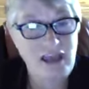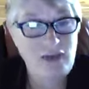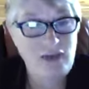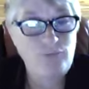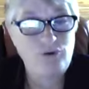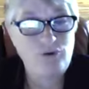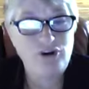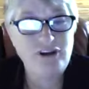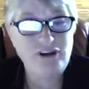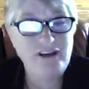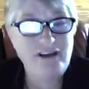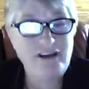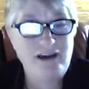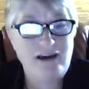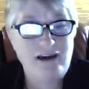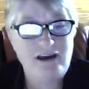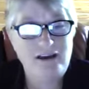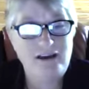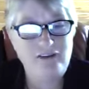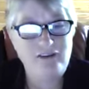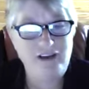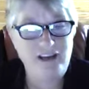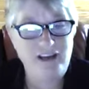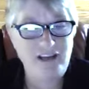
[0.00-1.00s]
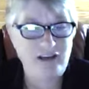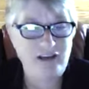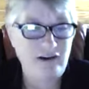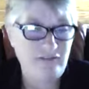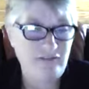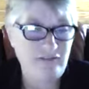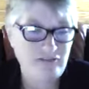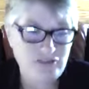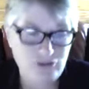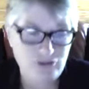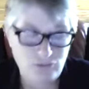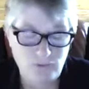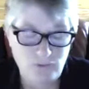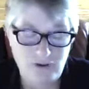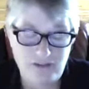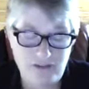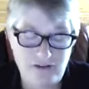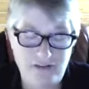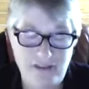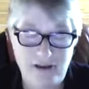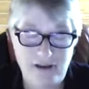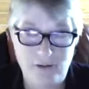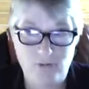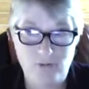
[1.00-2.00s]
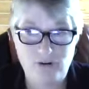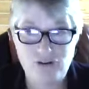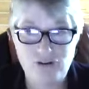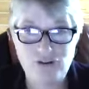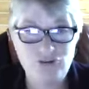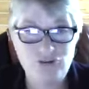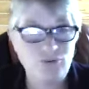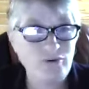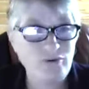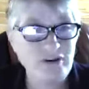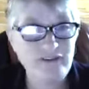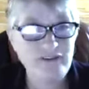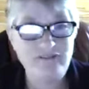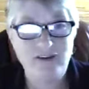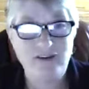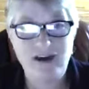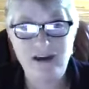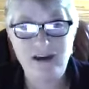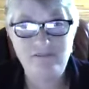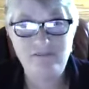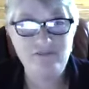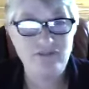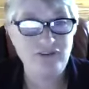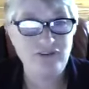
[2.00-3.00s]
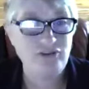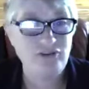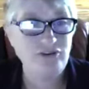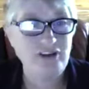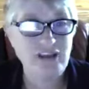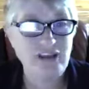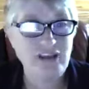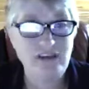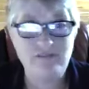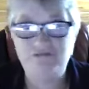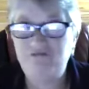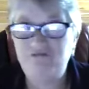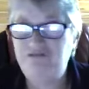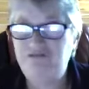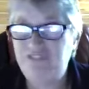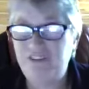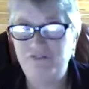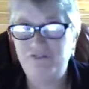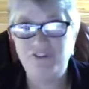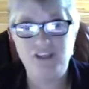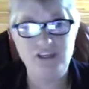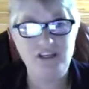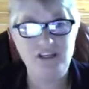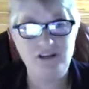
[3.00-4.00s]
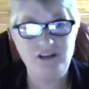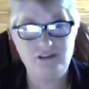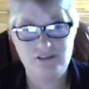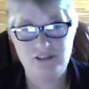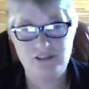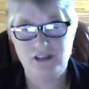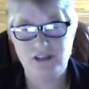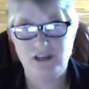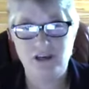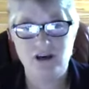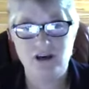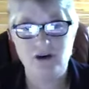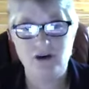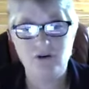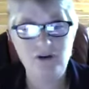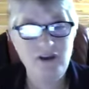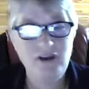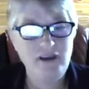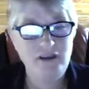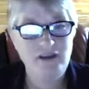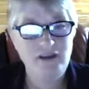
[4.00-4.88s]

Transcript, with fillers: and we're going to honor any officer whether they were 25 30 50 years ago